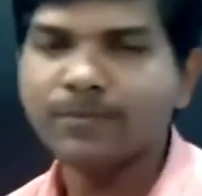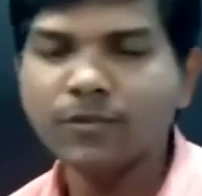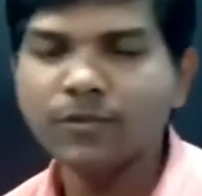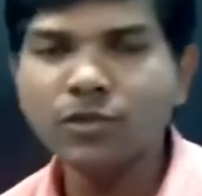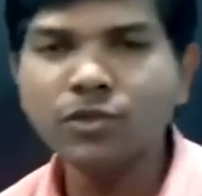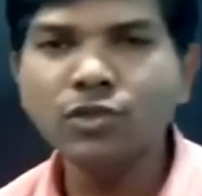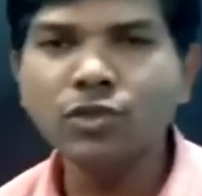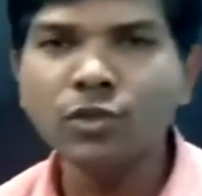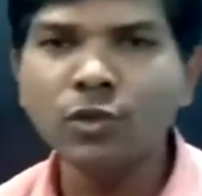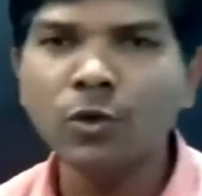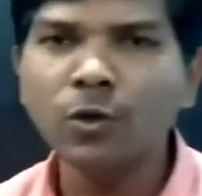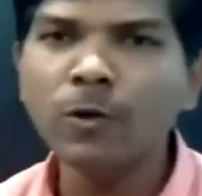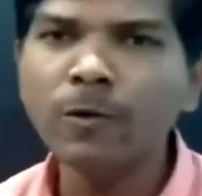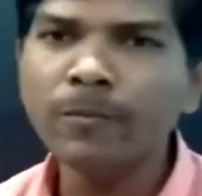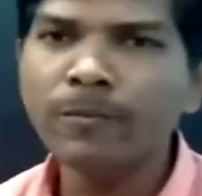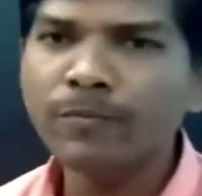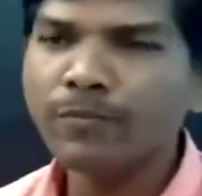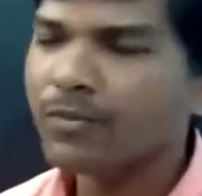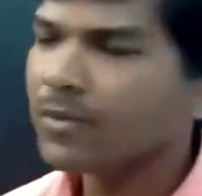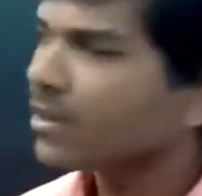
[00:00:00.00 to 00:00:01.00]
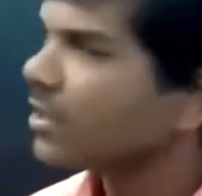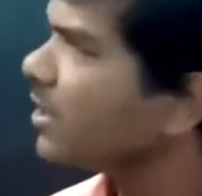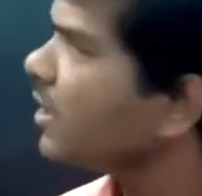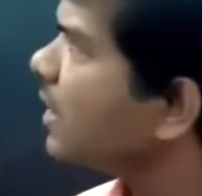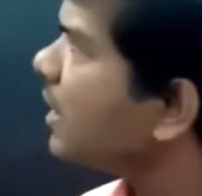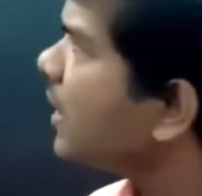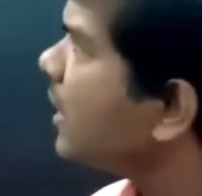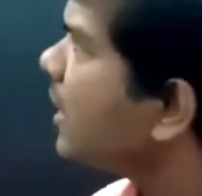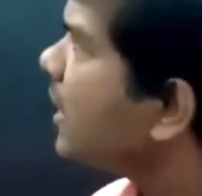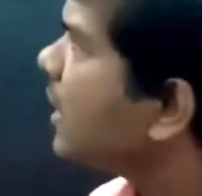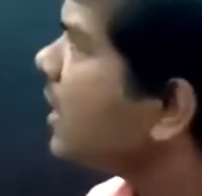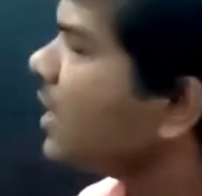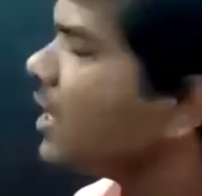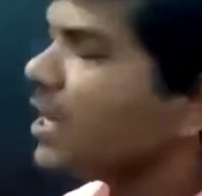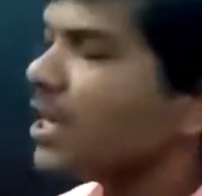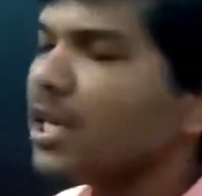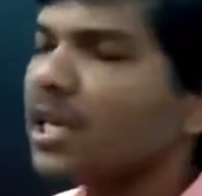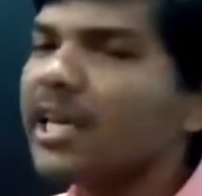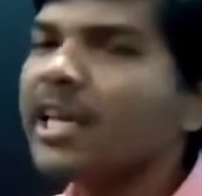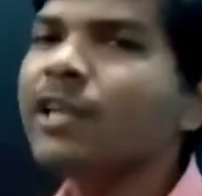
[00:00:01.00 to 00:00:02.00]
So
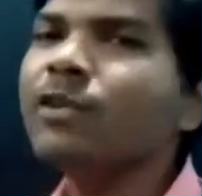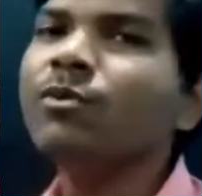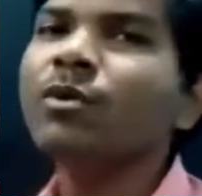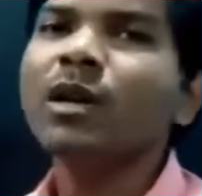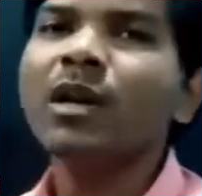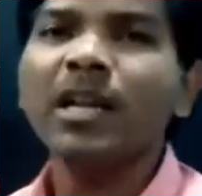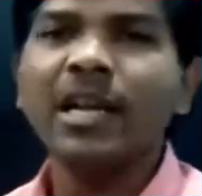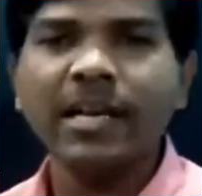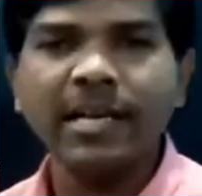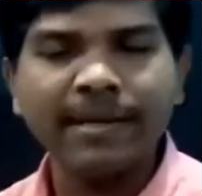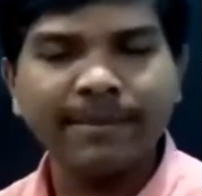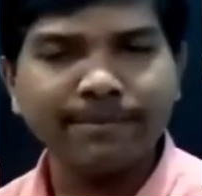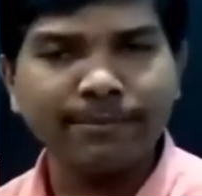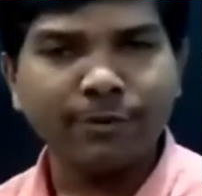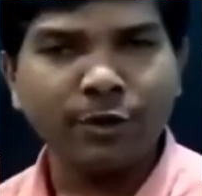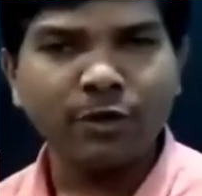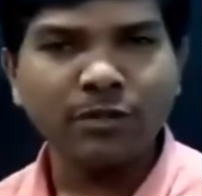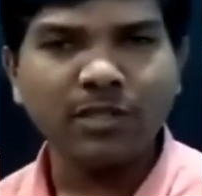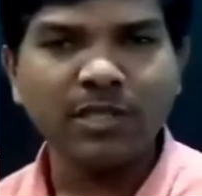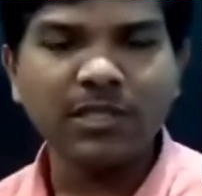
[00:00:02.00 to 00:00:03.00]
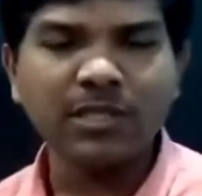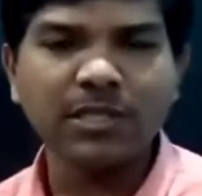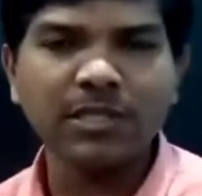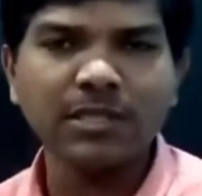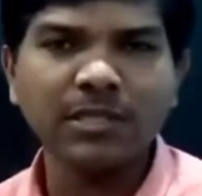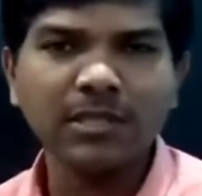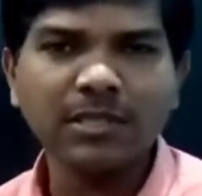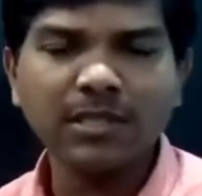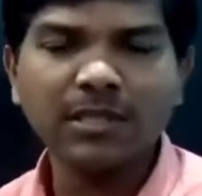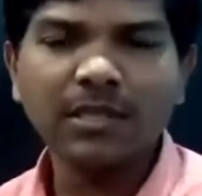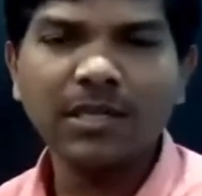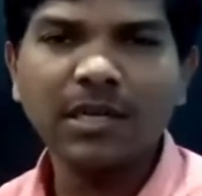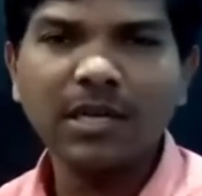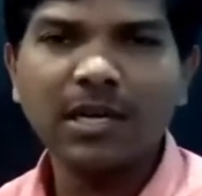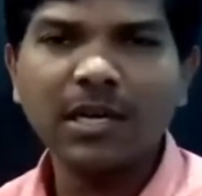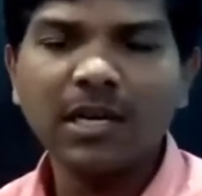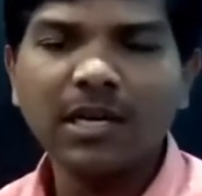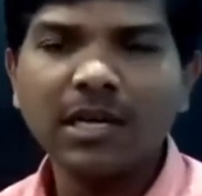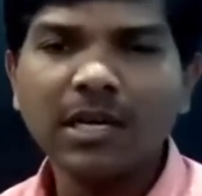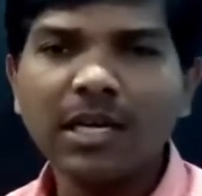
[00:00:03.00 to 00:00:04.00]
in your learning process,
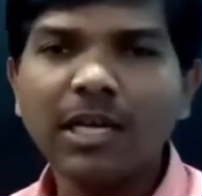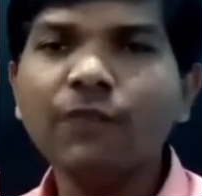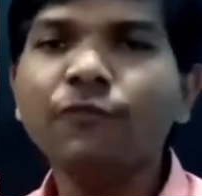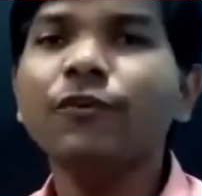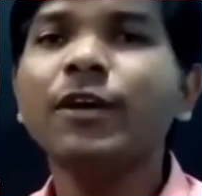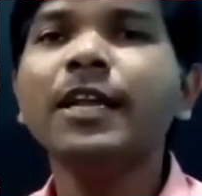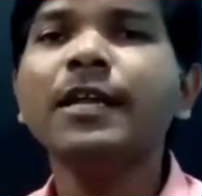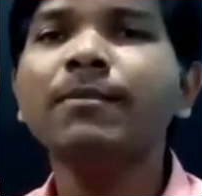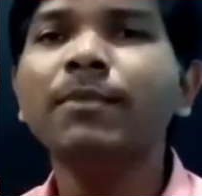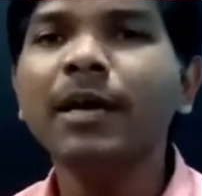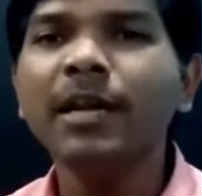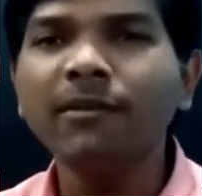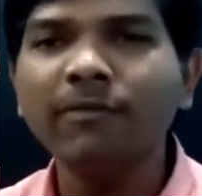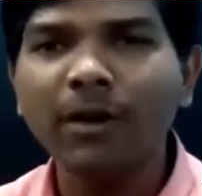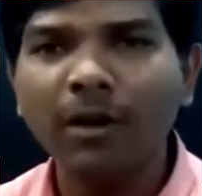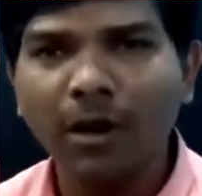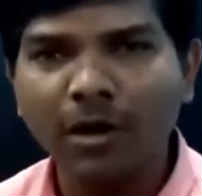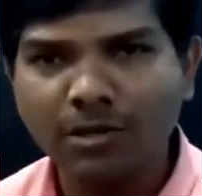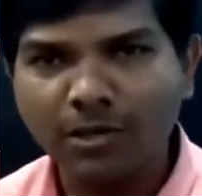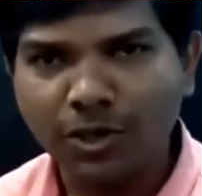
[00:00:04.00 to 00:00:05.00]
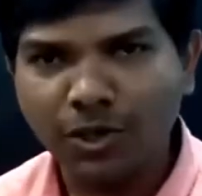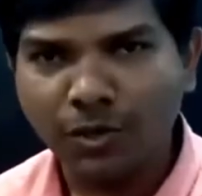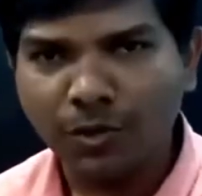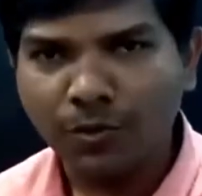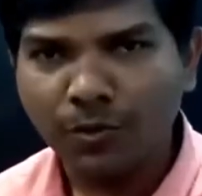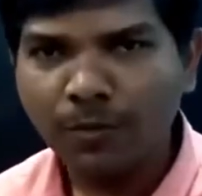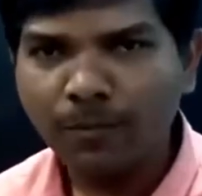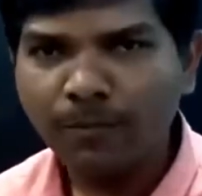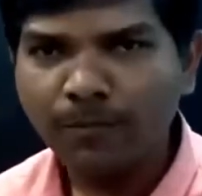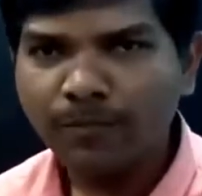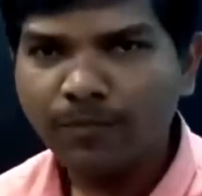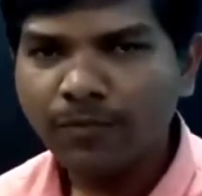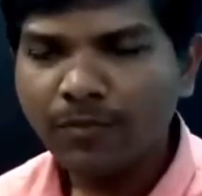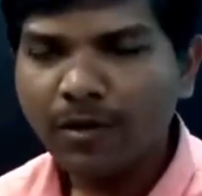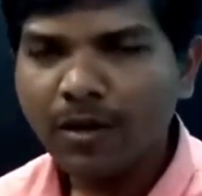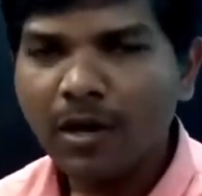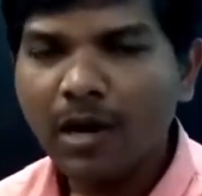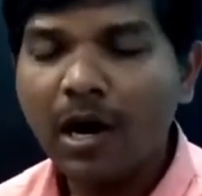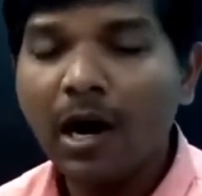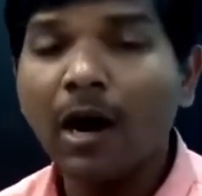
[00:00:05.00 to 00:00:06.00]
if anybody will ask you
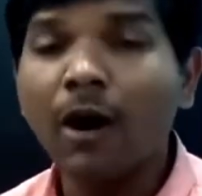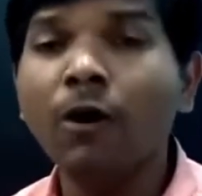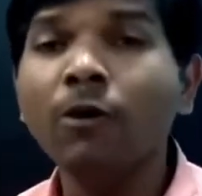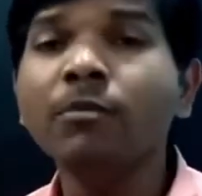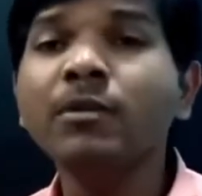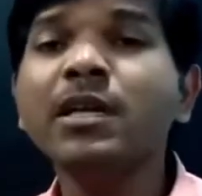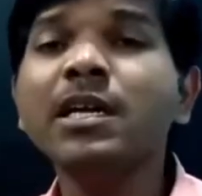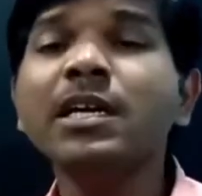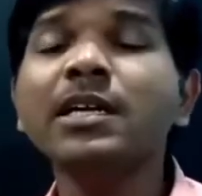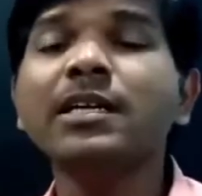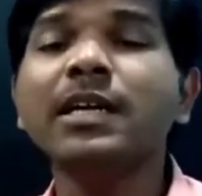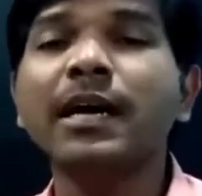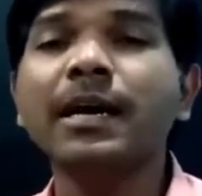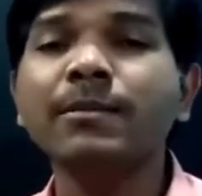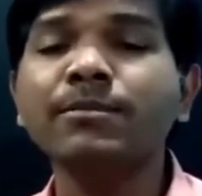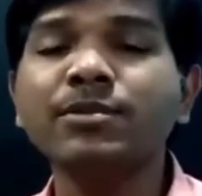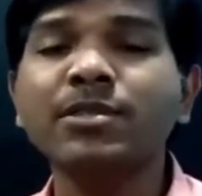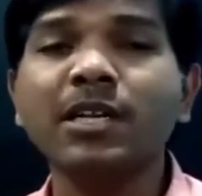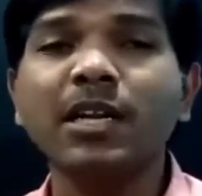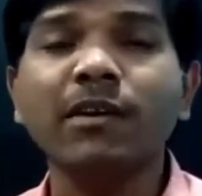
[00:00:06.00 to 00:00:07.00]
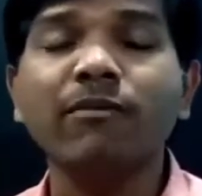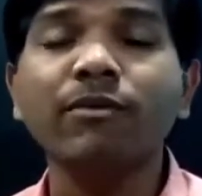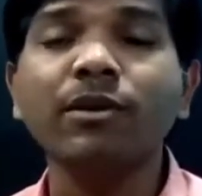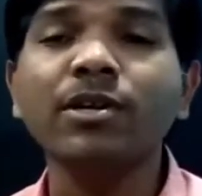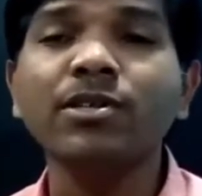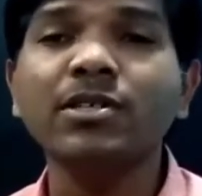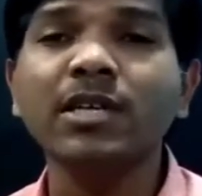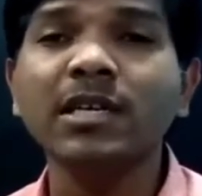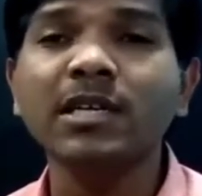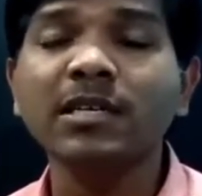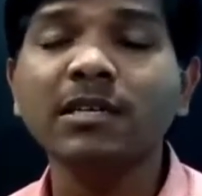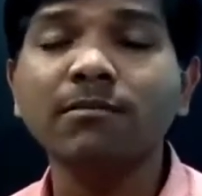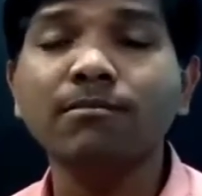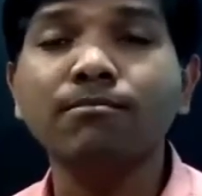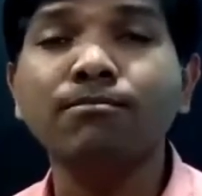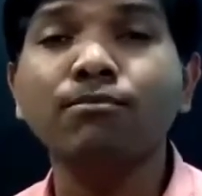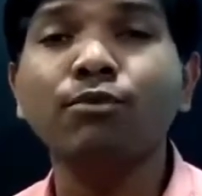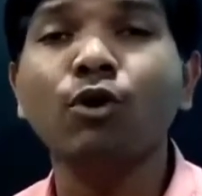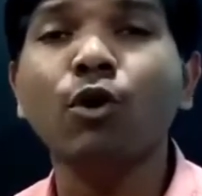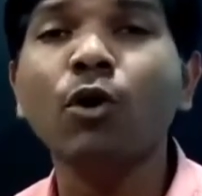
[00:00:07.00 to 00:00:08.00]
how many times a
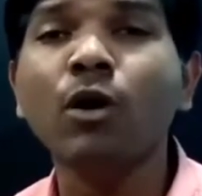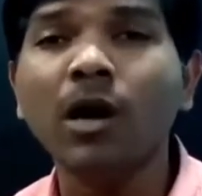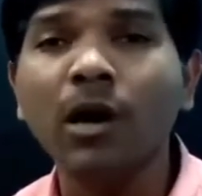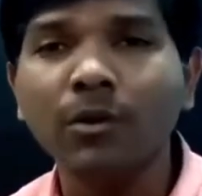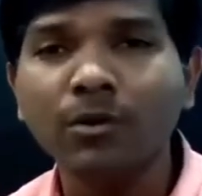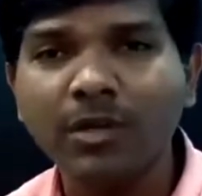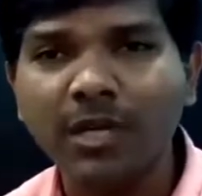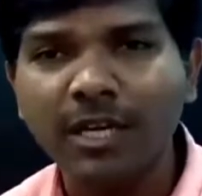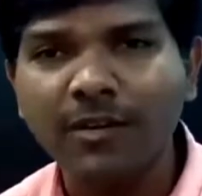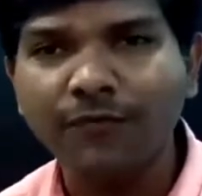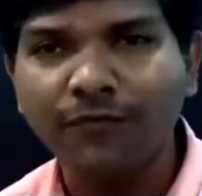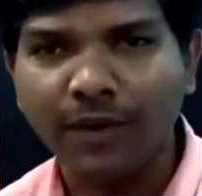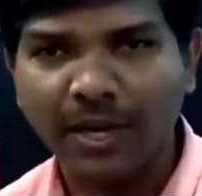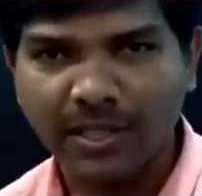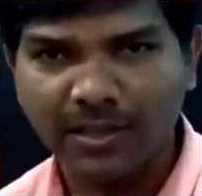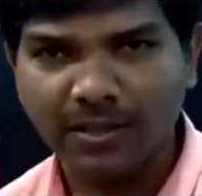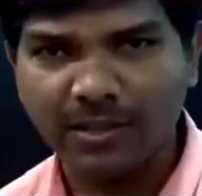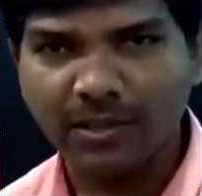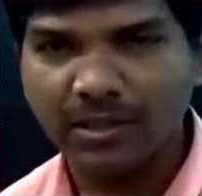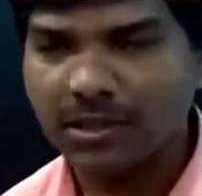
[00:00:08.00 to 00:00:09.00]
revolution broke out in French,